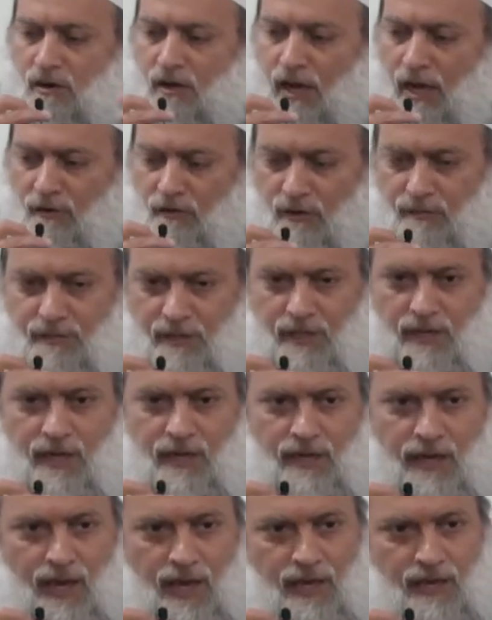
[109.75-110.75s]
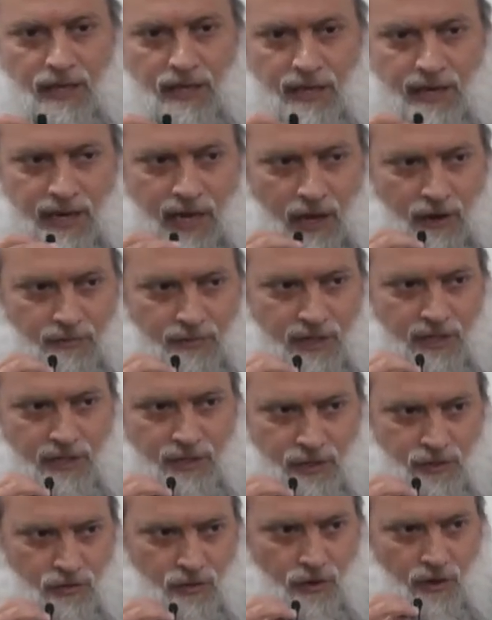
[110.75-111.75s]
I will be annihilated, I'll be
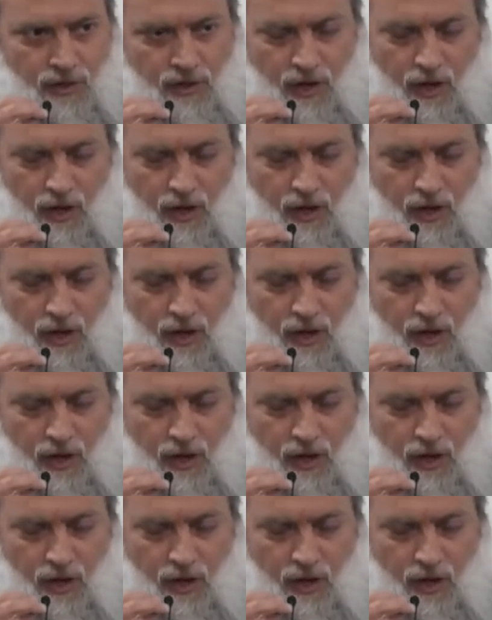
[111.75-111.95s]
destroyed,